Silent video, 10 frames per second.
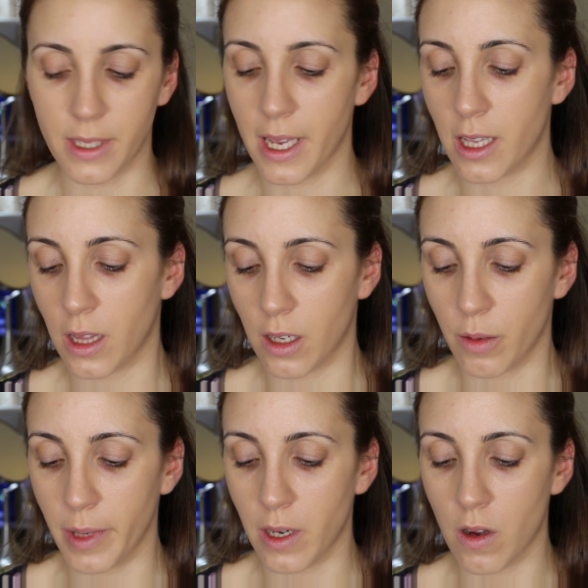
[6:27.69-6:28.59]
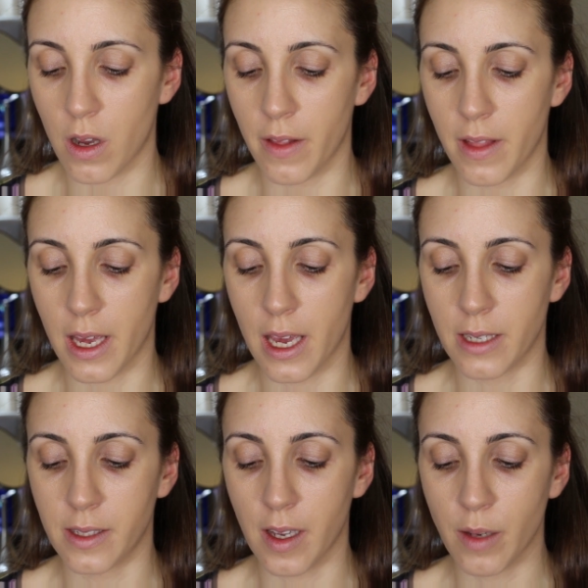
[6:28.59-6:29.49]
to take a little bit on the
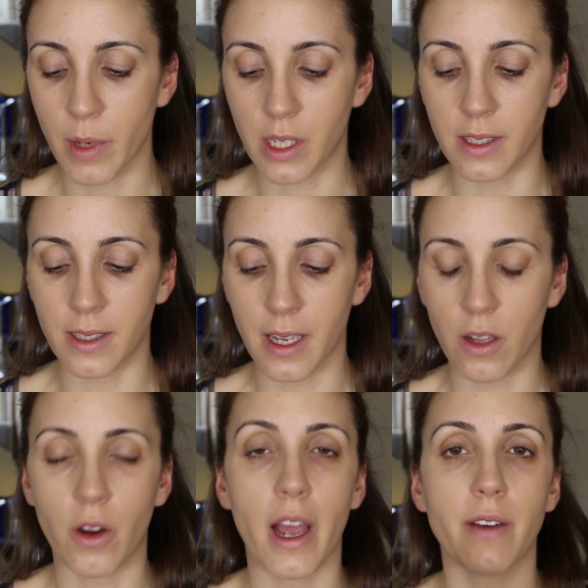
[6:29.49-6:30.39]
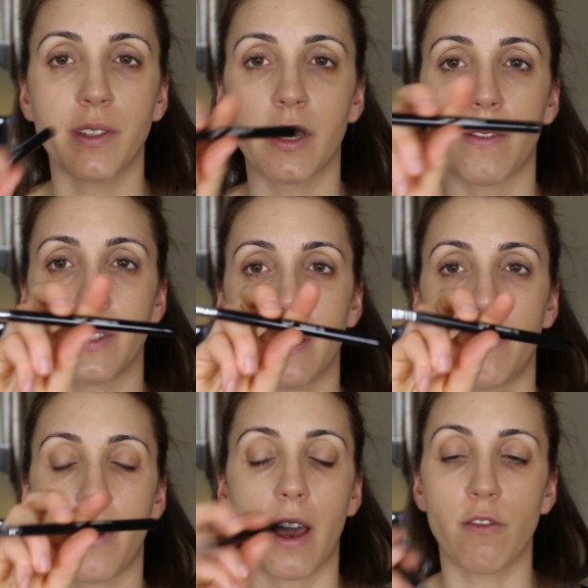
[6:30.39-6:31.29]
Sigma Concealer
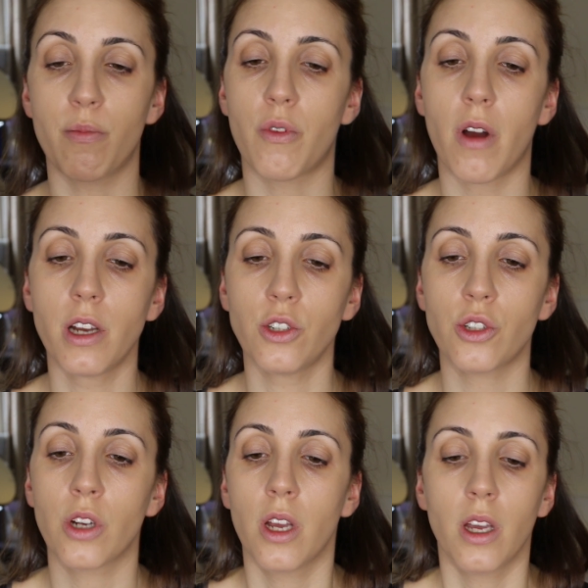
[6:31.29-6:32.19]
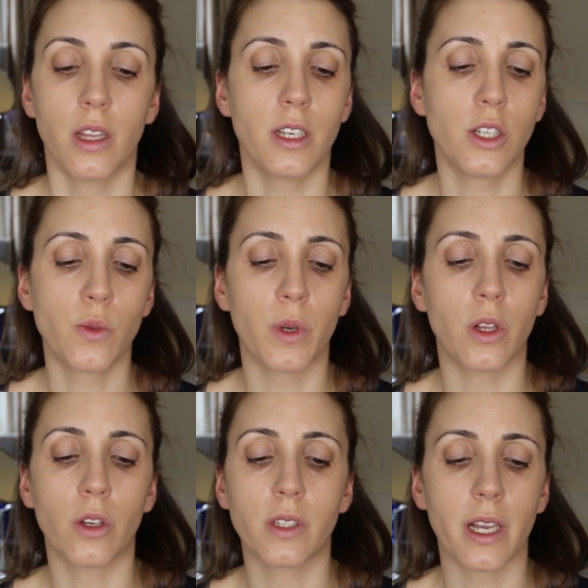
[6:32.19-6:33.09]
F75 brush. This is what
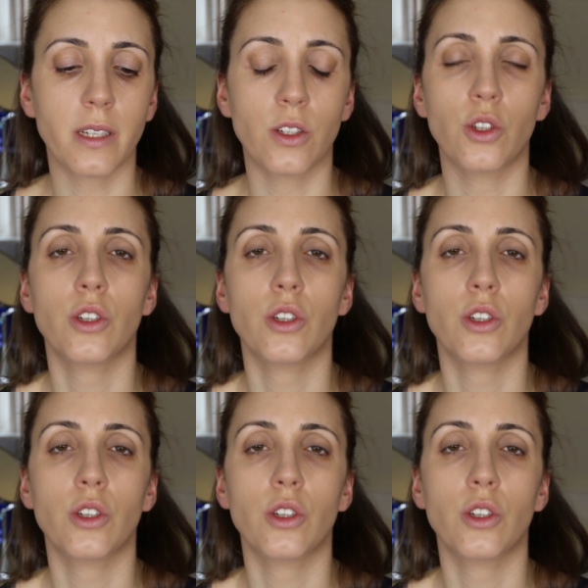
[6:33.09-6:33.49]
it looks like. It's